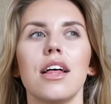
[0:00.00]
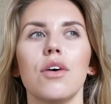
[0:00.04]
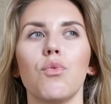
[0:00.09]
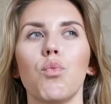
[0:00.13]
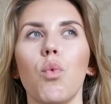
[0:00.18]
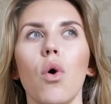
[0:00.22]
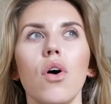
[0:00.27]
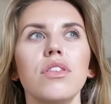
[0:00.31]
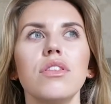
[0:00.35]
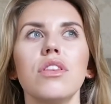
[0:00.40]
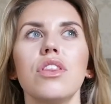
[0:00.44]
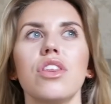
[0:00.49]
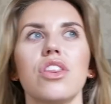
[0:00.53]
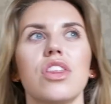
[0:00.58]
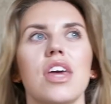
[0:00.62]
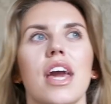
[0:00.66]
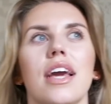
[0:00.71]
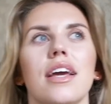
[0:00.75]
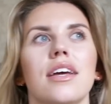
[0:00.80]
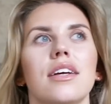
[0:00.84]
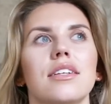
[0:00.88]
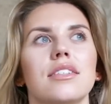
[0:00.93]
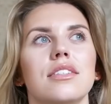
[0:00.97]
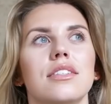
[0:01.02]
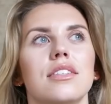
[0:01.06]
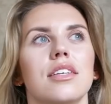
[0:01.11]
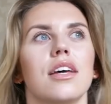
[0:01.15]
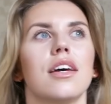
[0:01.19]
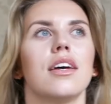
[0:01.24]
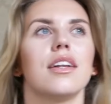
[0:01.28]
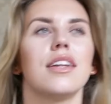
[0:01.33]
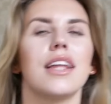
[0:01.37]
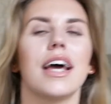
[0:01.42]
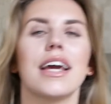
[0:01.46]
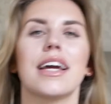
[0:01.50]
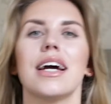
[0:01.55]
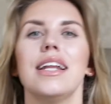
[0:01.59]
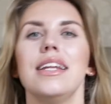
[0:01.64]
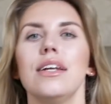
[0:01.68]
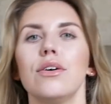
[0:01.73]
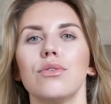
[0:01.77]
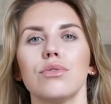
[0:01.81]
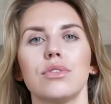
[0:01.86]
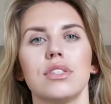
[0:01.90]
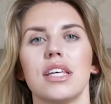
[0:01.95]
one thing to like a
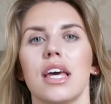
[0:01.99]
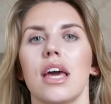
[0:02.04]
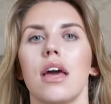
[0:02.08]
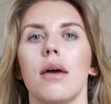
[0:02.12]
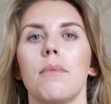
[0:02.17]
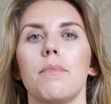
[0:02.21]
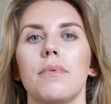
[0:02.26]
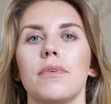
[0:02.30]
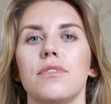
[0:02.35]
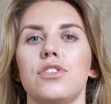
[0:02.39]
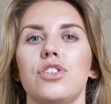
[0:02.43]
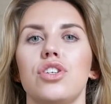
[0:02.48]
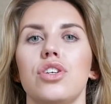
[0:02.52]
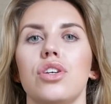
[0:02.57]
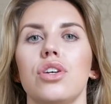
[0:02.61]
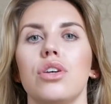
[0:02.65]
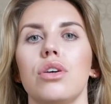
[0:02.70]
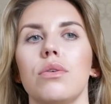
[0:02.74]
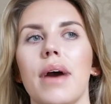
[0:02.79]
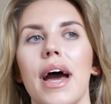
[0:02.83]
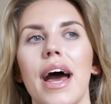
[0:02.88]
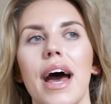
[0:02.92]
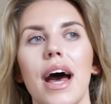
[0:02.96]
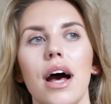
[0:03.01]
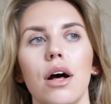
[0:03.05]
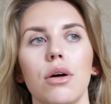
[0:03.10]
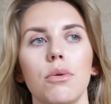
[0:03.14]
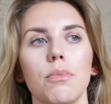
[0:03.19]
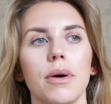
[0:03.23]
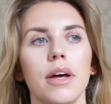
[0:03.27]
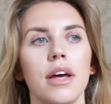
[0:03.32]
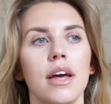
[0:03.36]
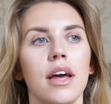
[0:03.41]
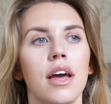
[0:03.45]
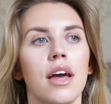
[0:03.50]
little tip to help